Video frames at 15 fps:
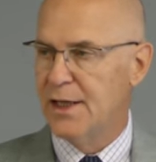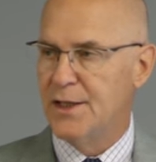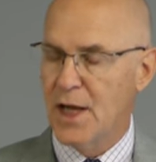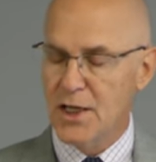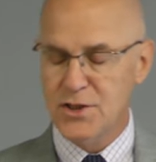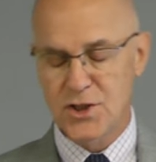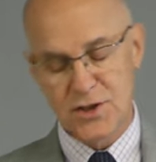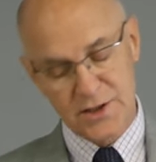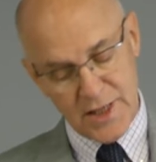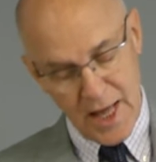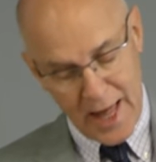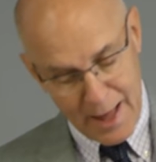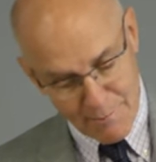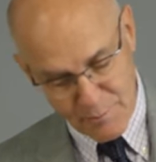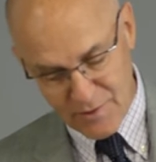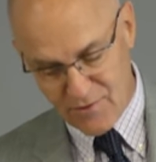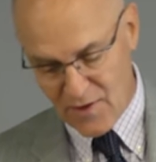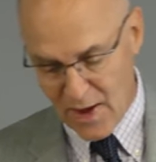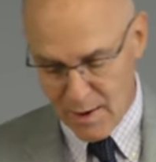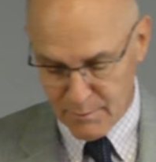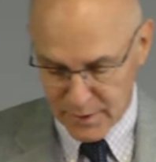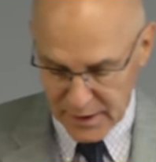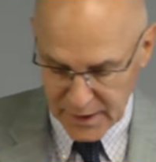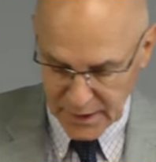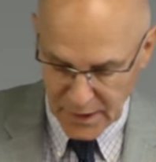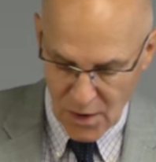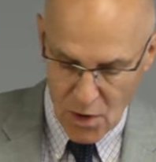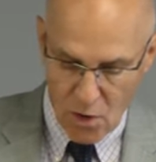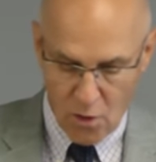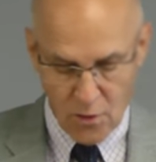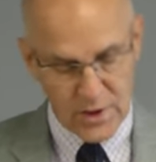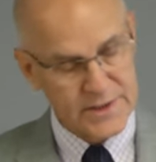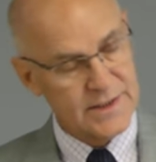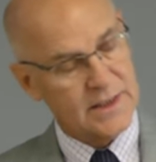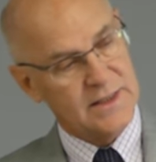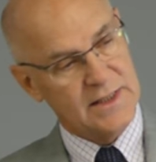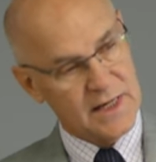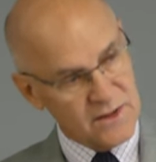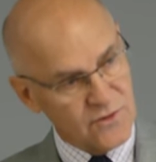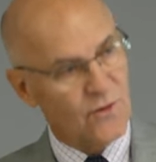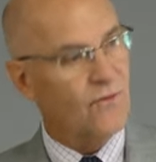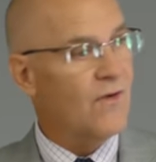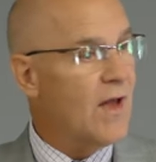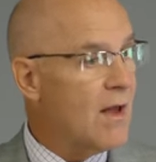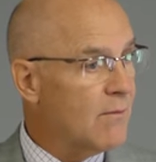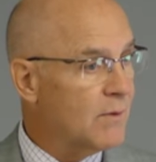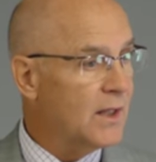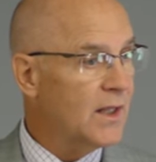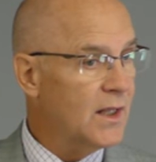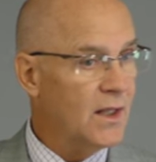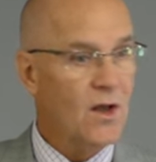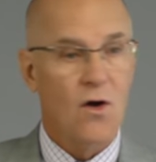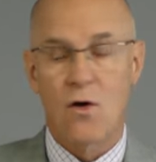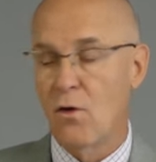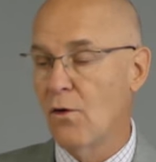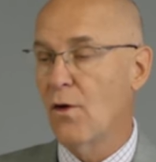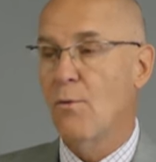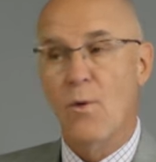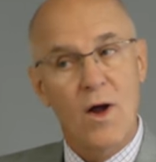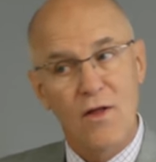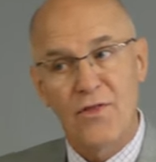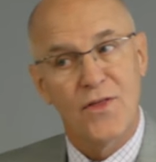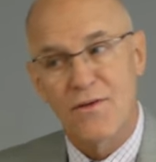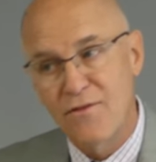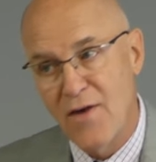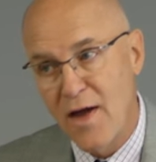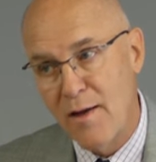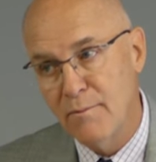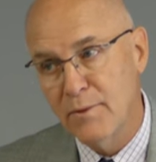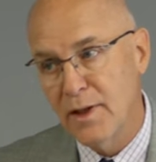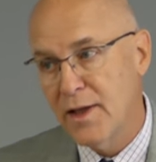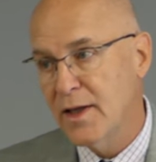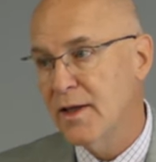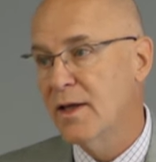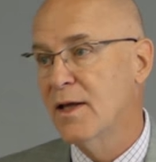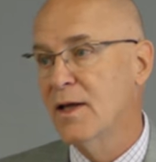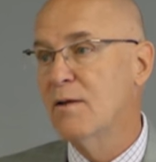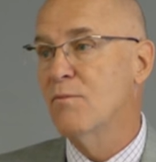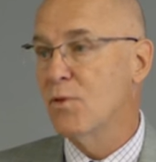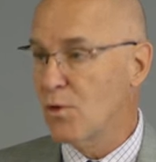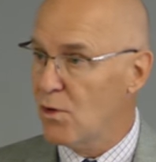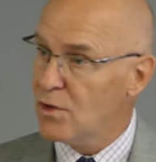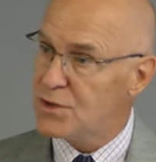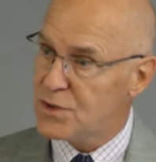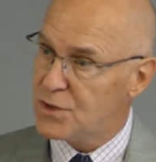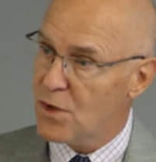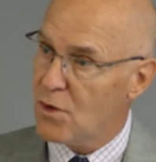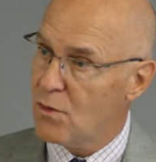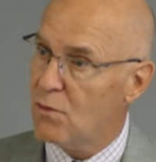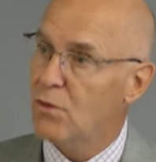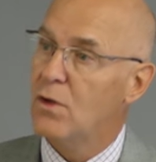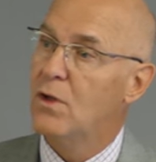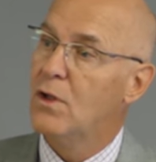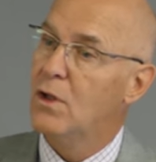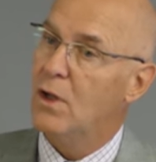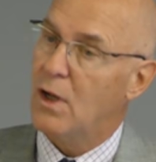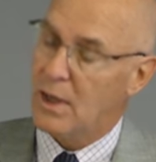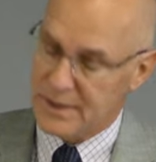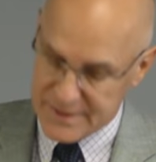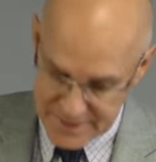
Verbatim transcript: not just a happy family or a successful family or a wealthy family, but also a